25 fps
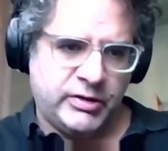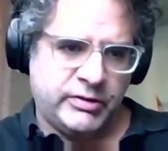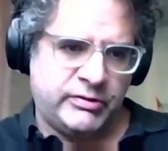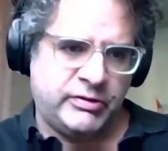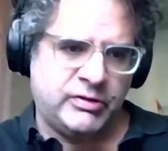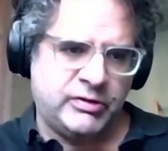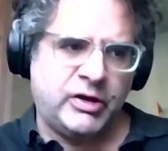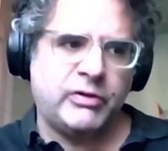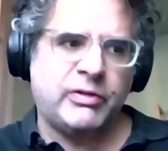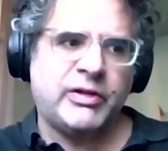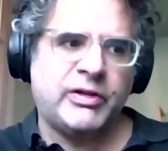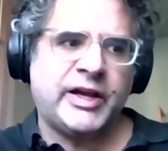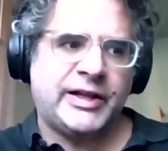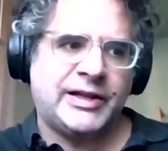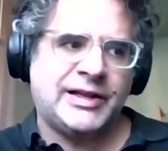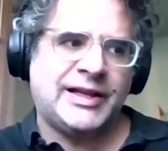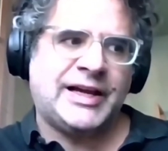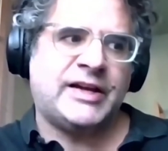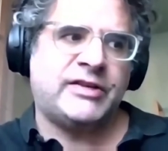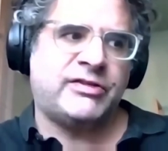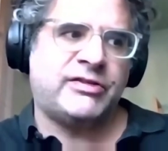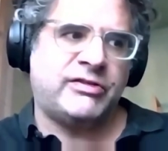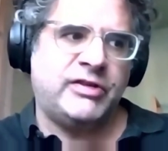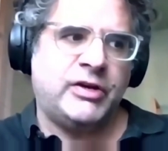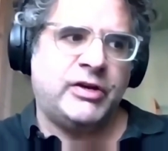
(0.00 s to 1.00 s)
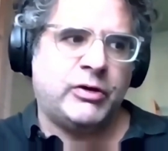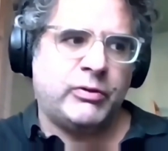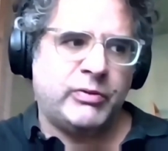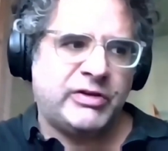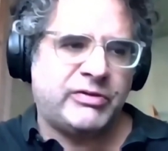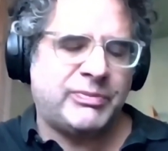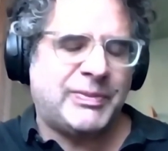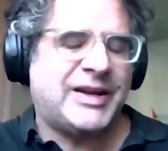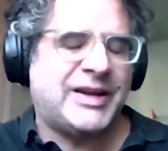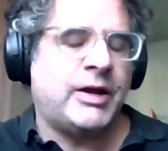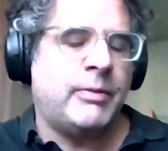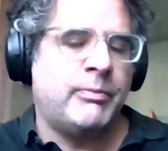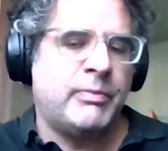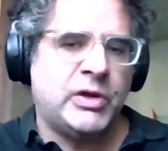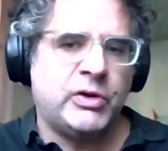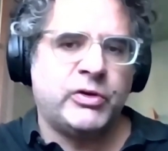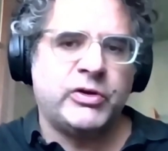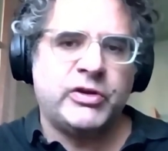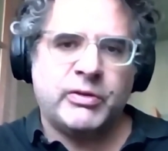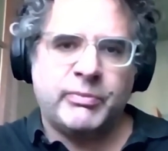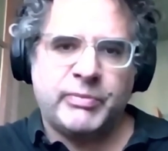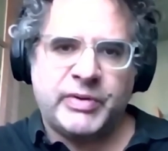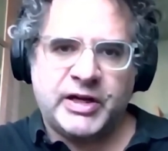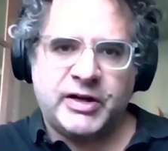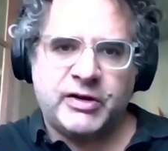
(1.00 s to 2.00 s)
You know, like last year we spent a
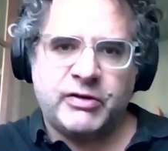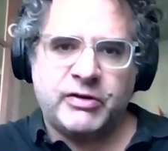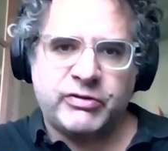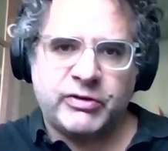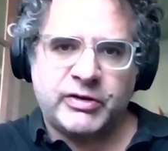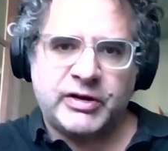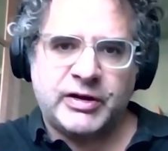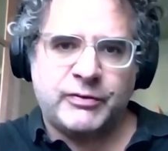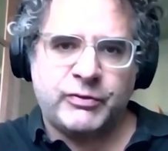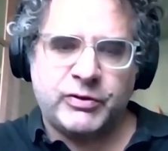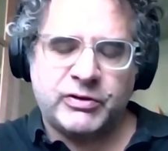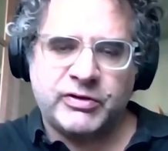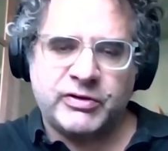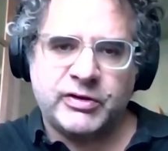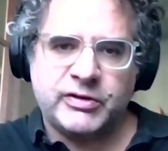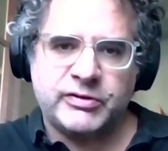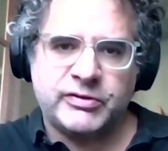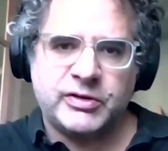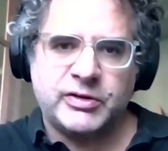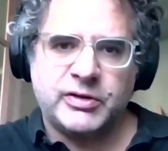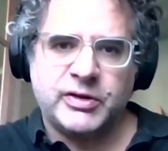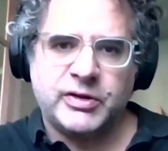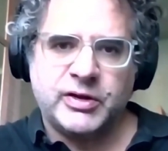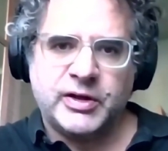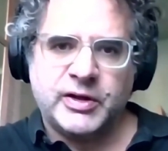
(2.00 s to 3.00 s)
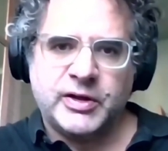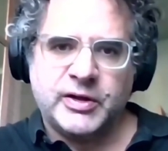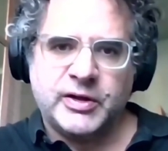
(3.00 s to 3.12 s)
million pounds on advertising